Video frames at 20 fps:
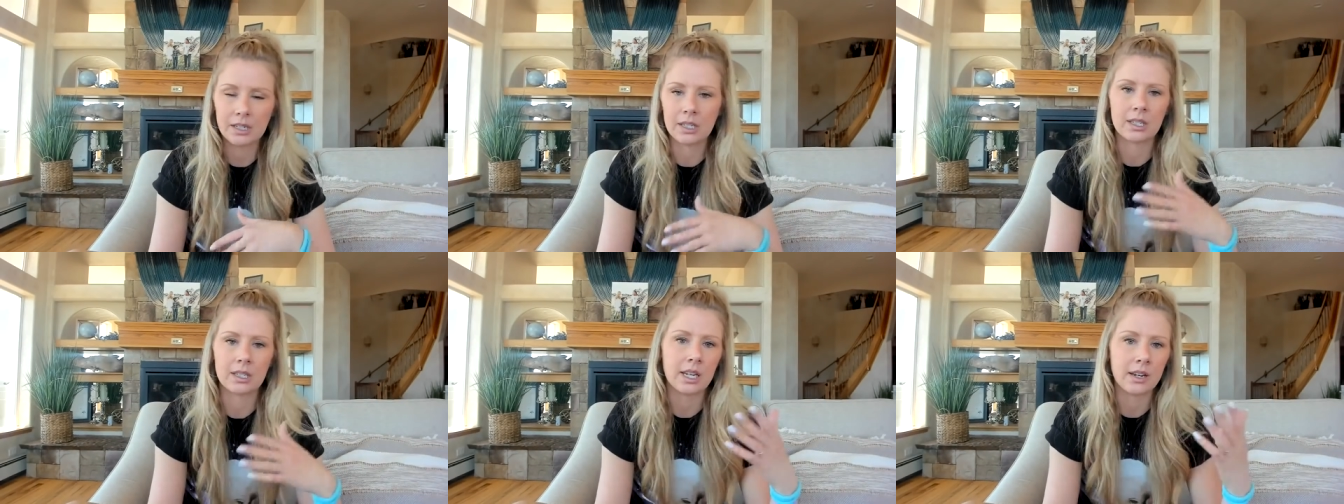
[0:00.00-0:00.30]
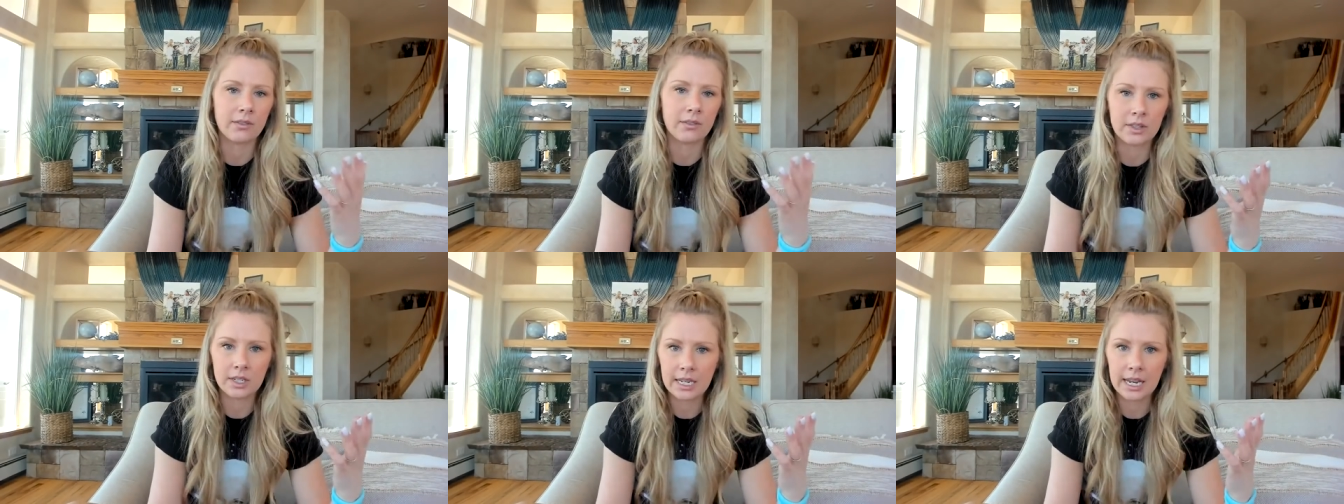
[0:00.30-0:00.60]
to
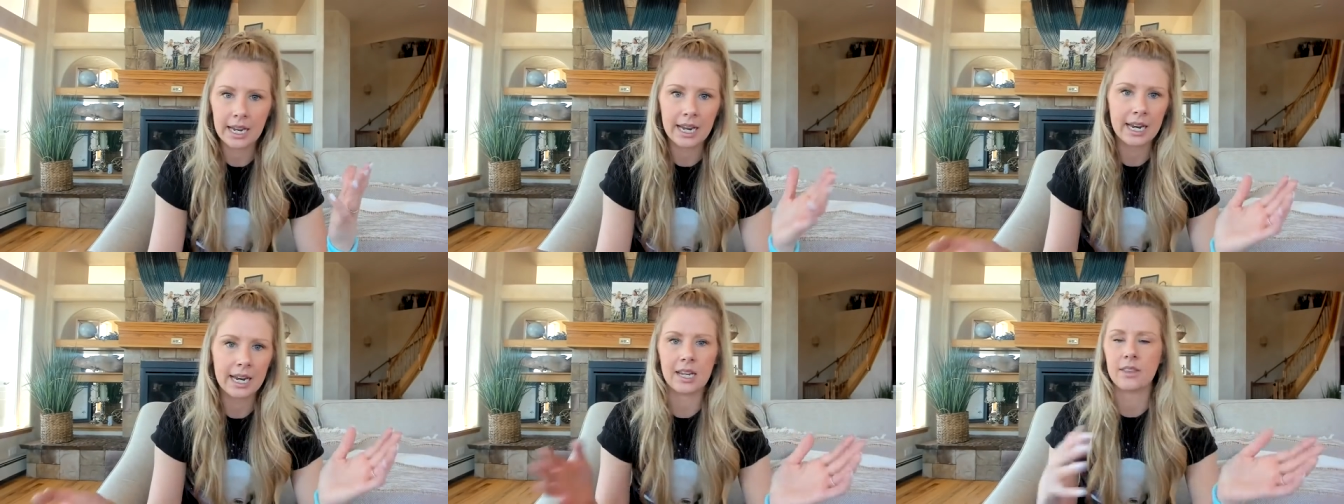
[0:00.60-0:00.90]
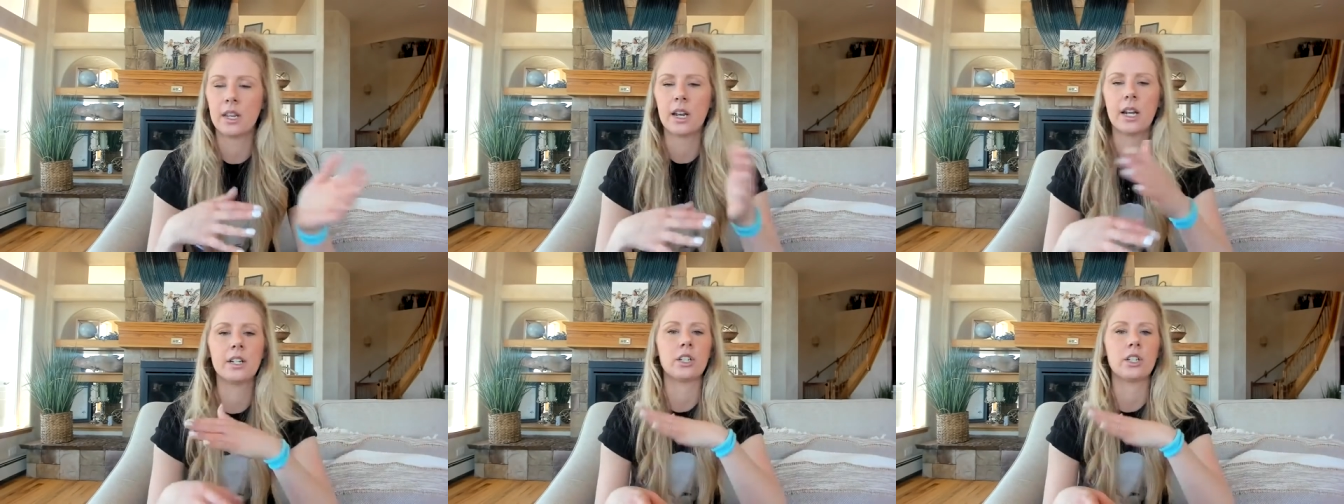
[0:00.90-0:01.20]
save the day
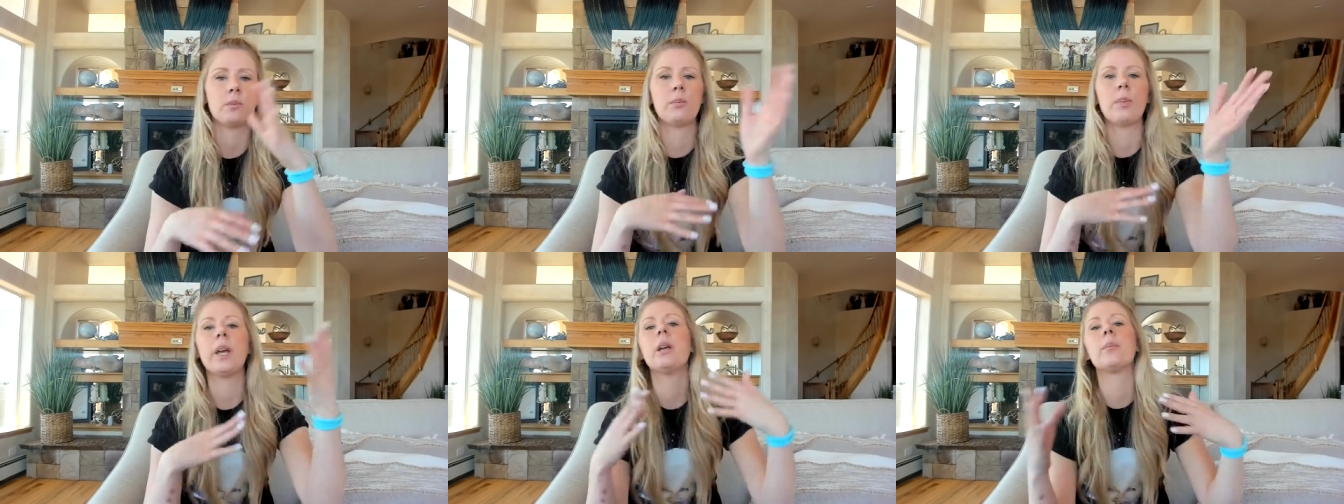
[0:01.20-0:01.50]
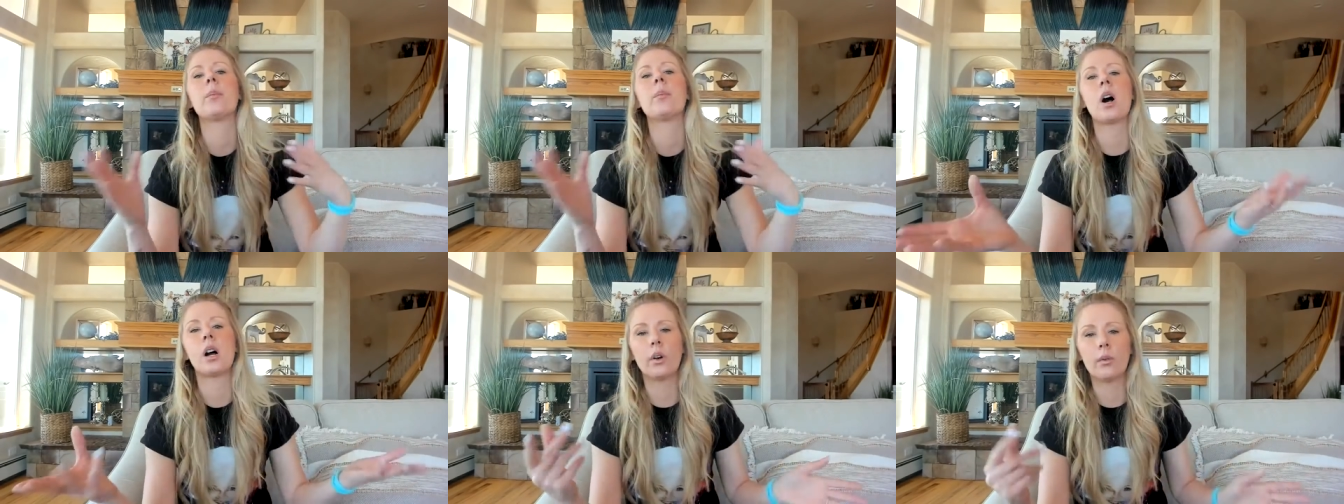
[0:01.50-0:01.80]
and then I just ping
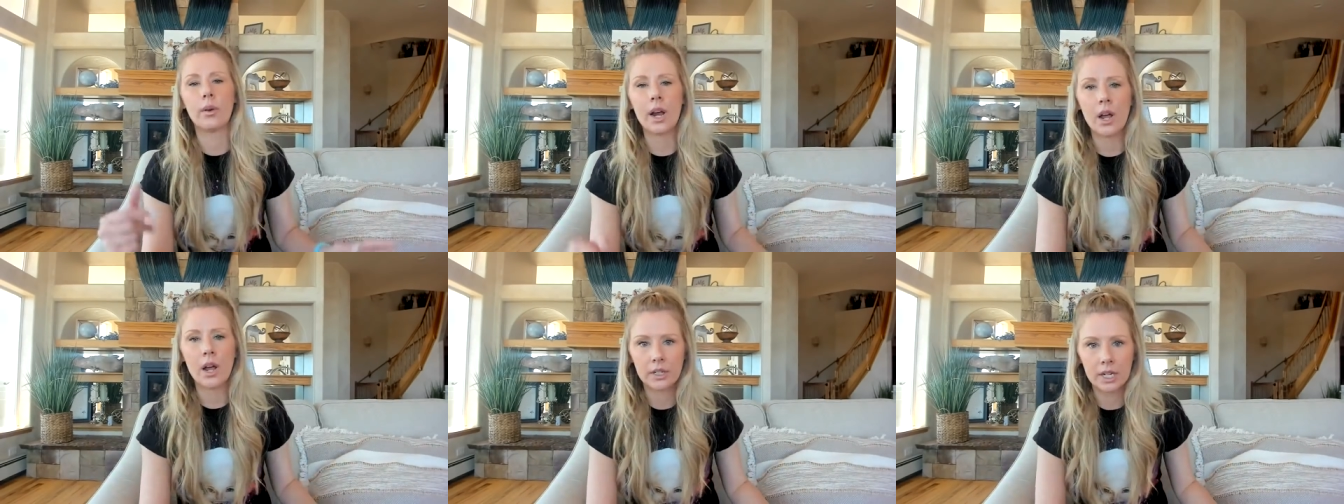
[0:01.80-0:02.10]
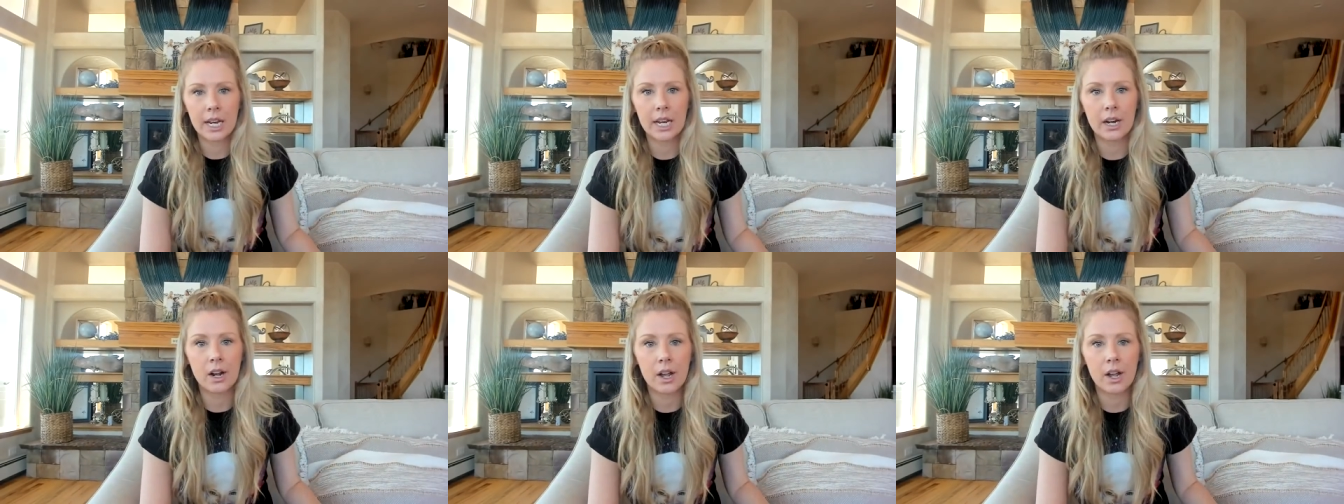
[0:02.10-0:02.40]
pong around
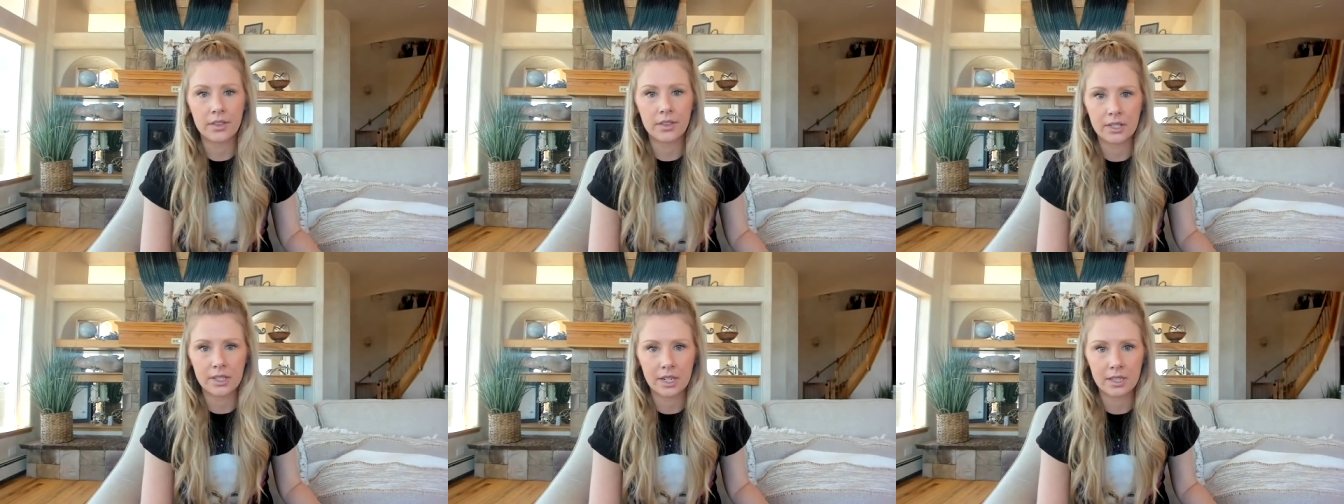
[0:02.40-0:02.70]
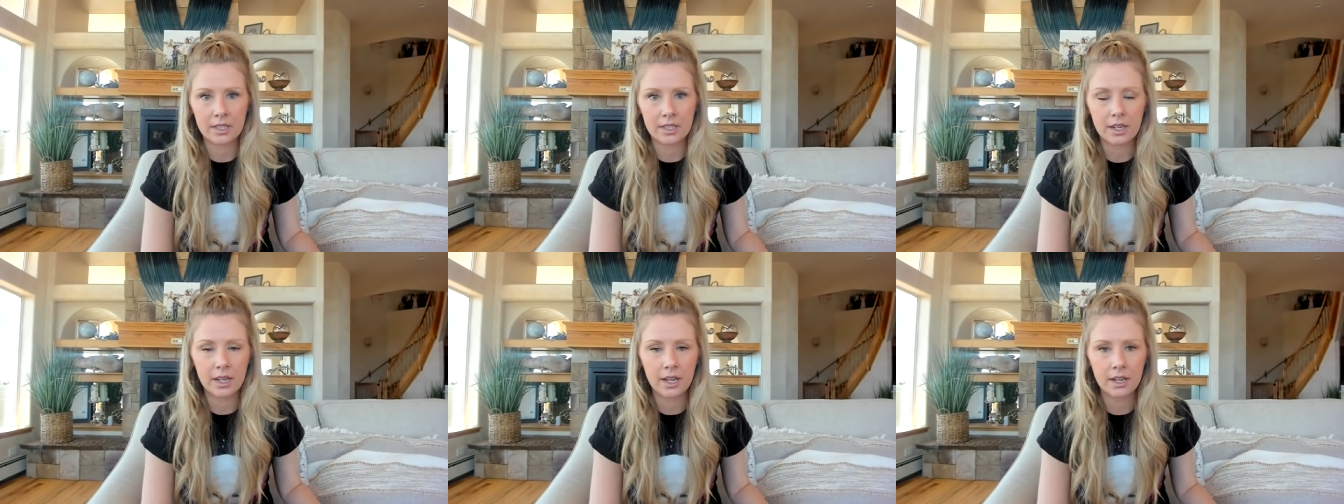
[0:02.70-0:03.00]
in
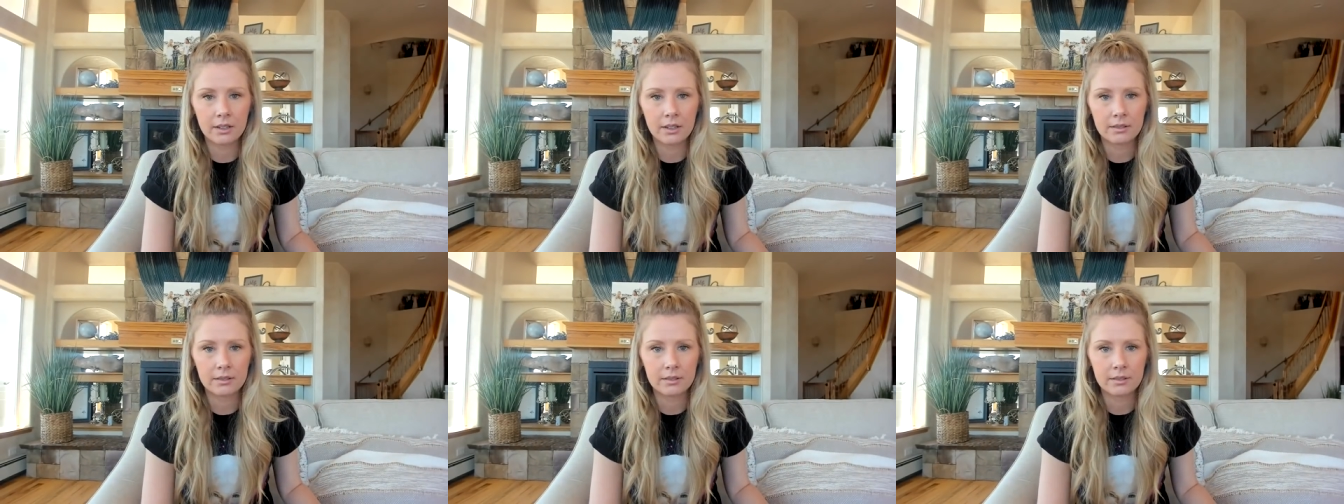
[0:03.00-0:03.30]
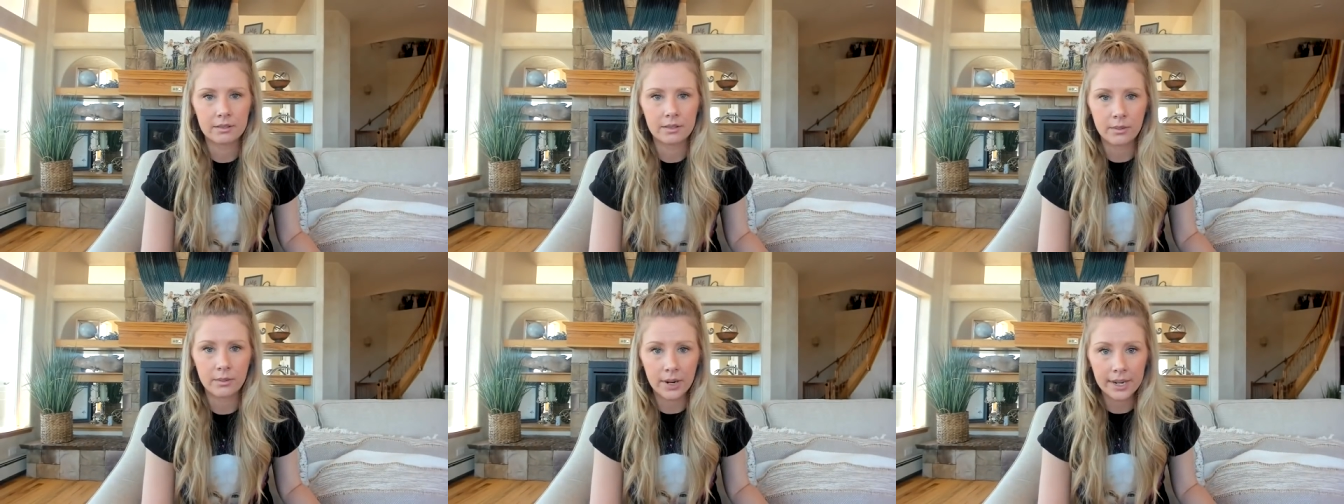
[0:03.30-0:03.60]
authenticity,
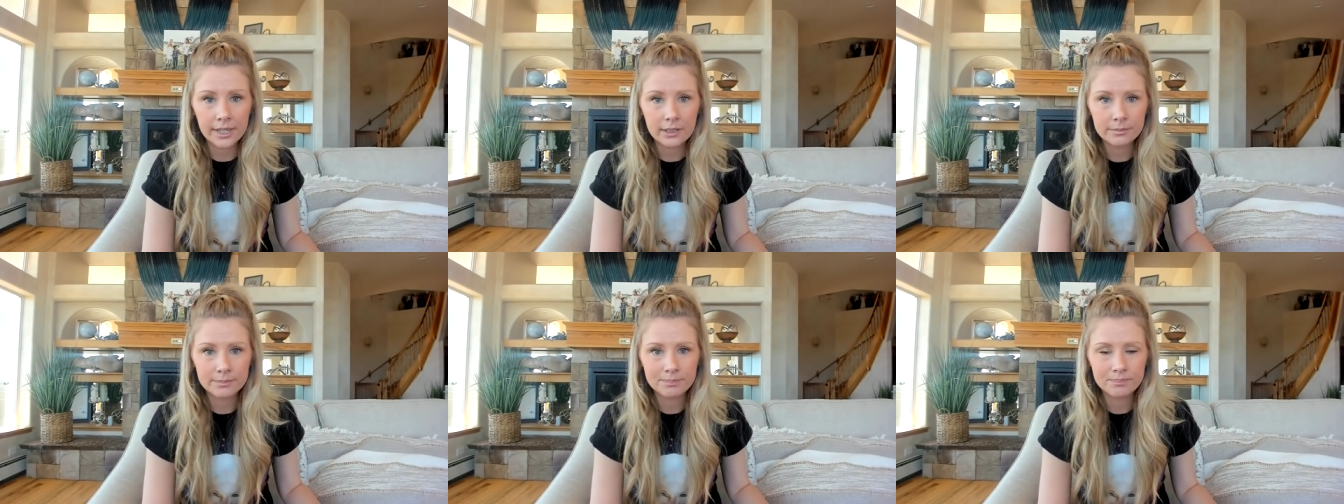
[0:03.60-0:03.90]
right?